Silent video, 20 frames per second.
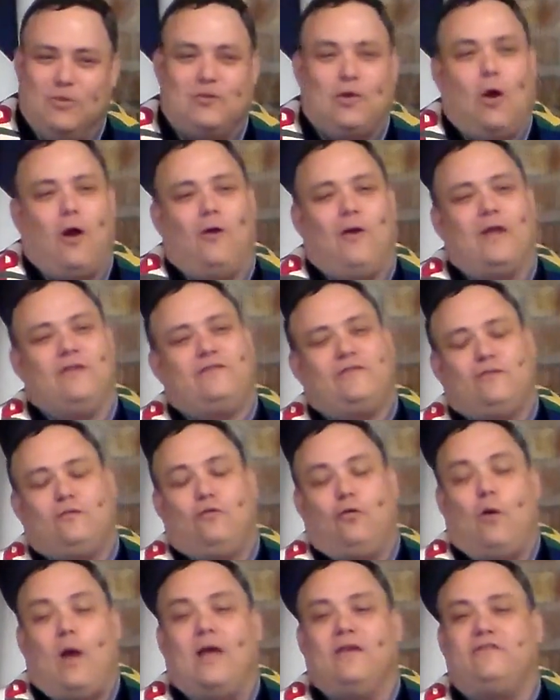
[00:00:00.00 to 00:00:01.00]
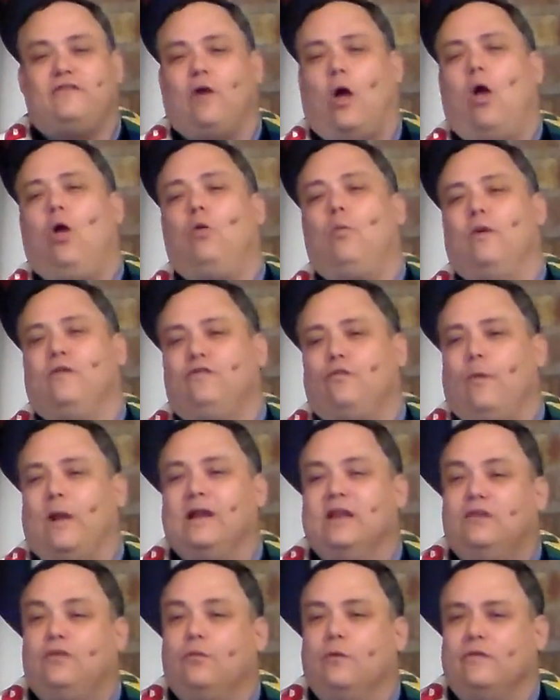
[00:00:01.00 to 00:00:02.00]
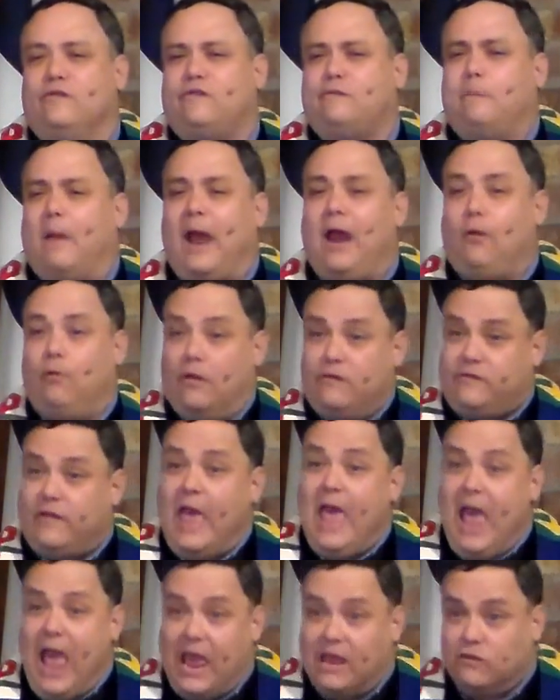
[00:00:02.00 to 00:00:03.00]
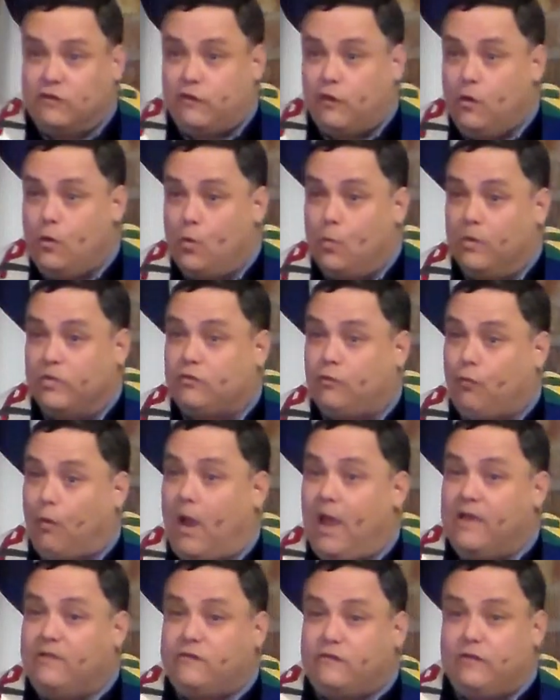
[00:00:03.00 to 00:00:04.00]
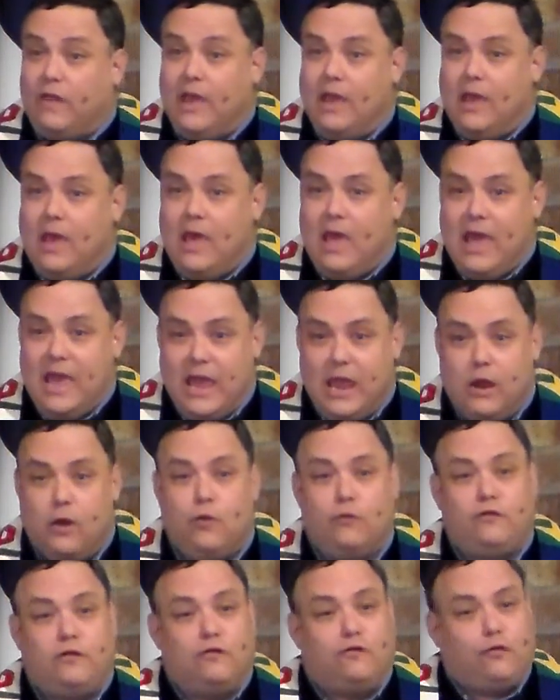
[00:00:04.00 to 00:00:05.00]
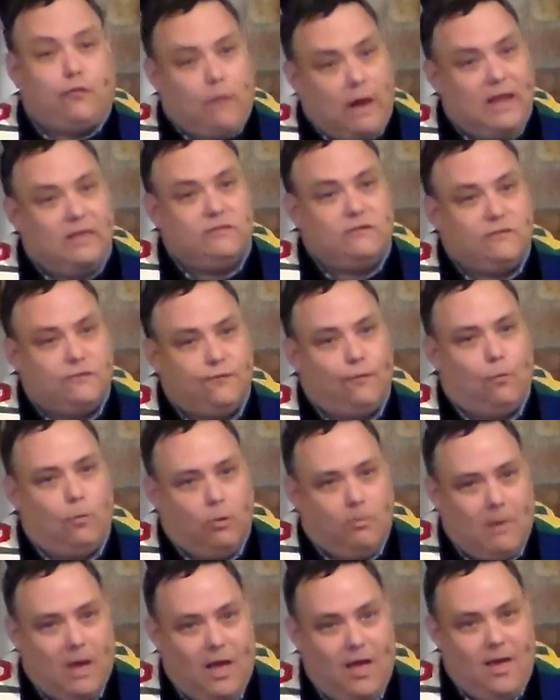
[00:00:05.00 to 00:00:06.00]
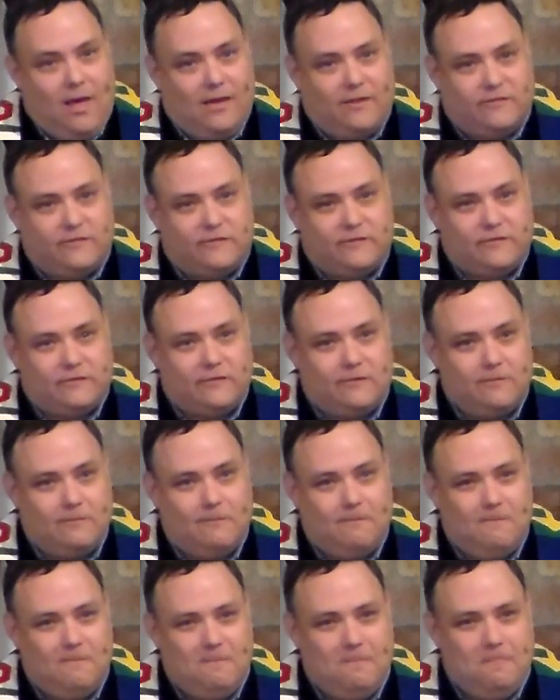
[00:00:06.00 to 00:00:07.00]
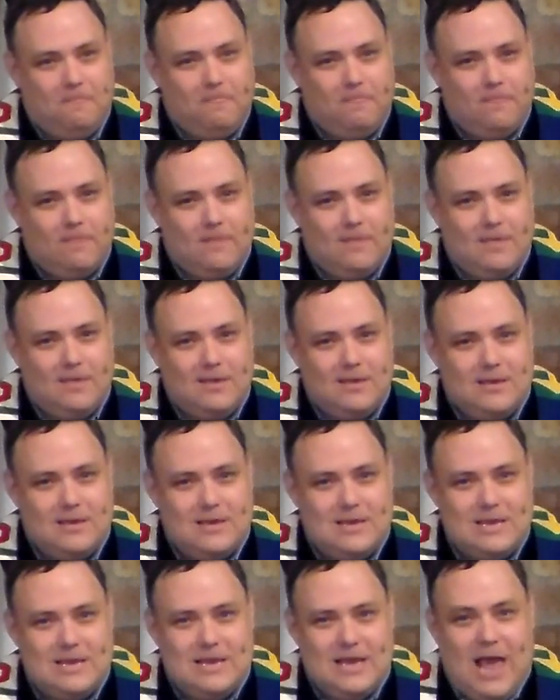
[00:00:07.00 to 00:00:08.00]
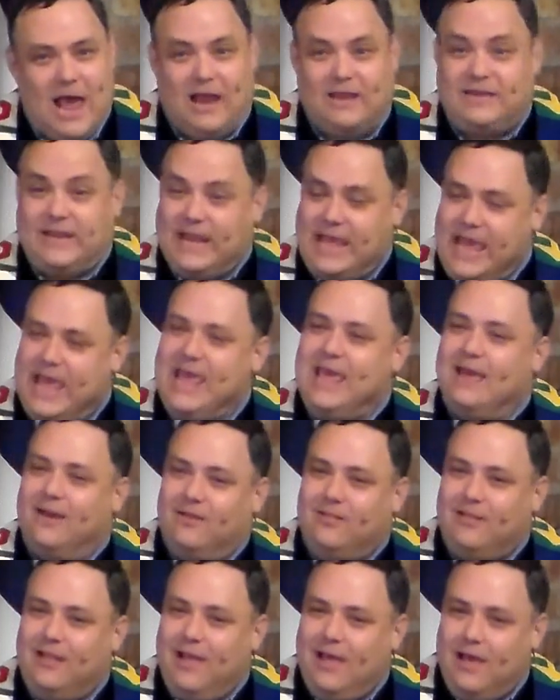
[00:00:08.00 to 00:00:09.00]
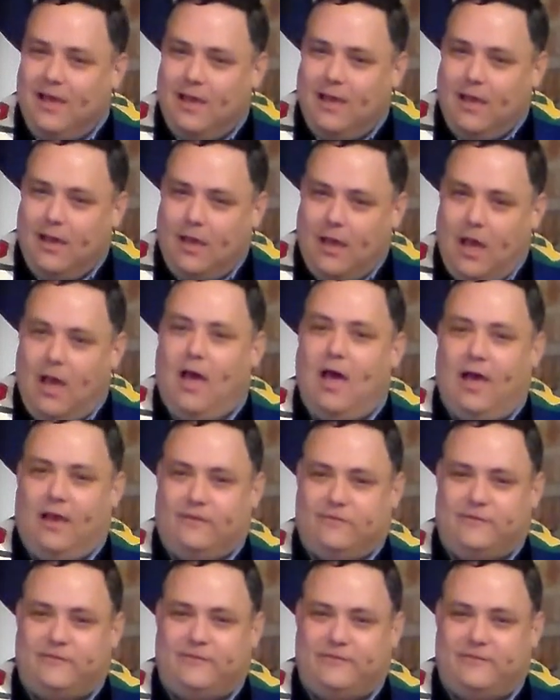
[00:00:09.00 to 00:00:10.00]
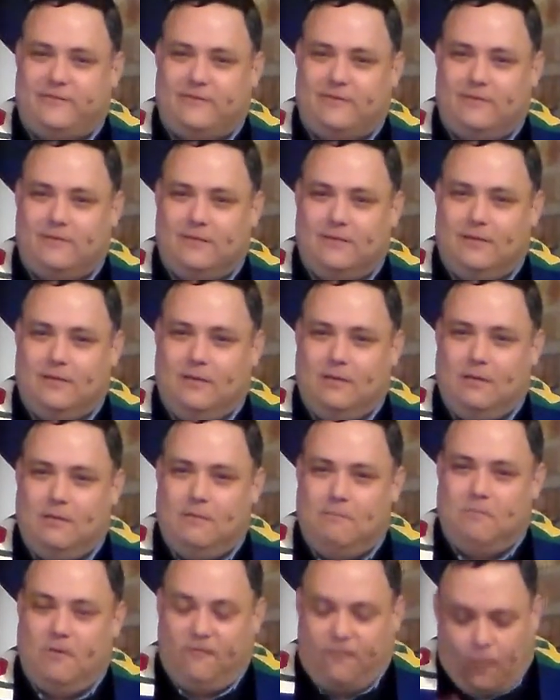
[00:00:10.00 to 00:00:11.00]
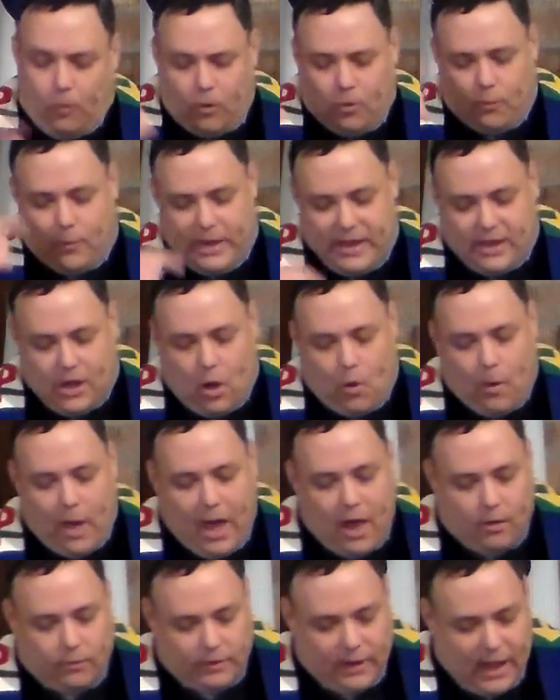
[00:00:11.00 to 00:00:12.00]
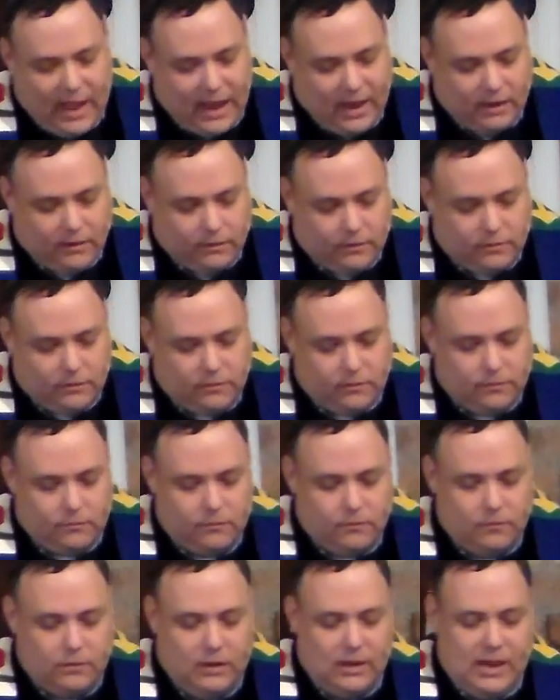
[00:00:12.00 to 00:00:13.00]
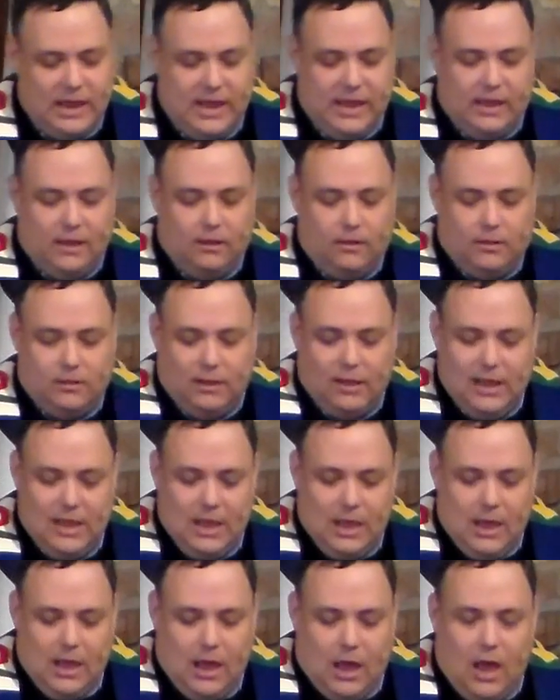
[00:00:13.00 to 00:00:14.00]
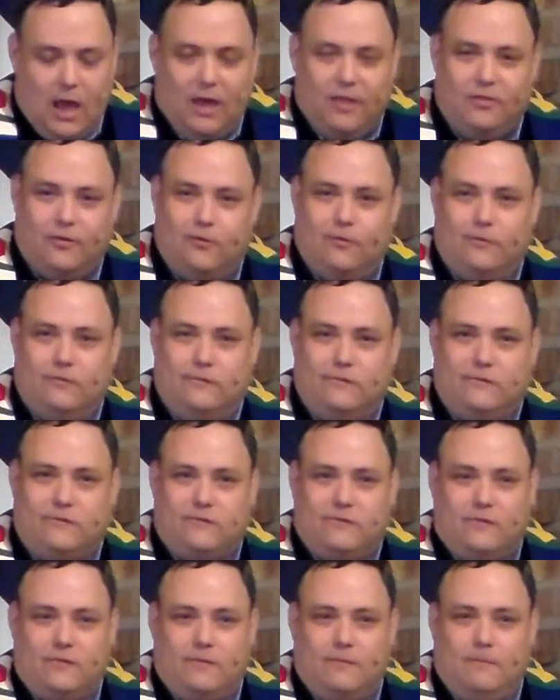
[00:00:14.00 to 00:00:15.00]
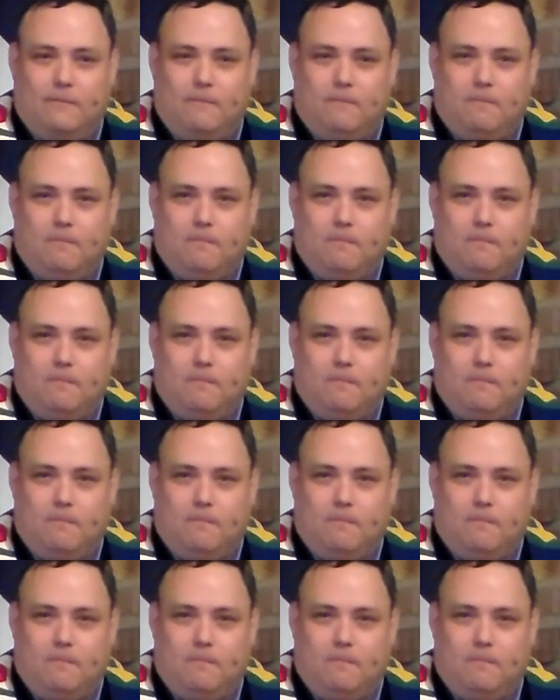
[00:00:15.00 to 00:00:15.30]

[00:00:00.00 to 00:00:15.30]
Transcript: With Christ always ready to inspire us, and two, with Christ here to transform us and to heal us before we go out and heal others.